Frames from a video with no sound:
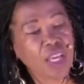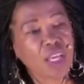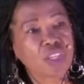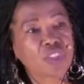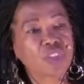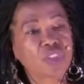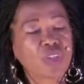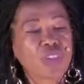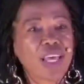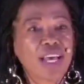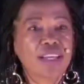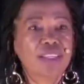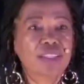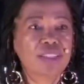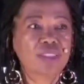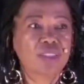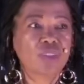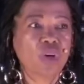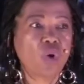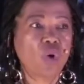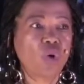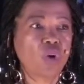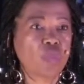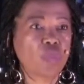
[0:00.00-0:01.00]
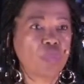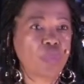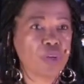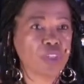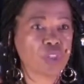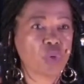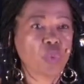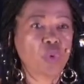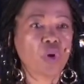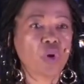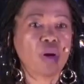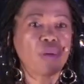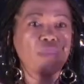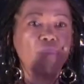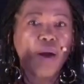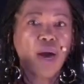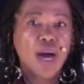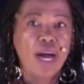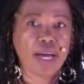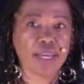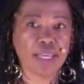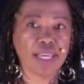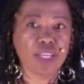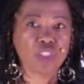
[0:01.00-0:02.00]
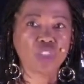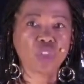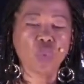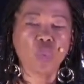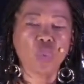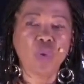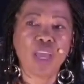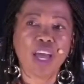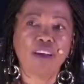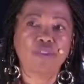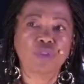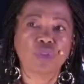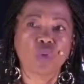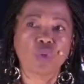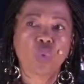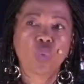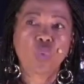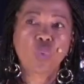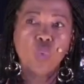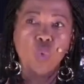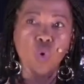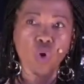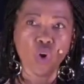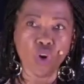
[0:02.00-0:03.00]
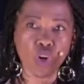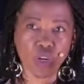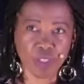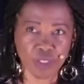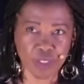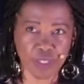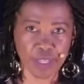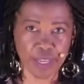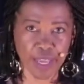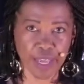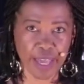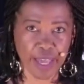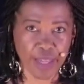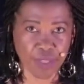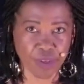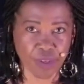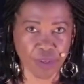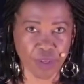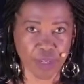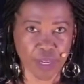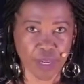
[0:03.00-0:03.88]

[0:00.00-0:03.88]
So that's the whole picture. We're a body, and so we have to work together.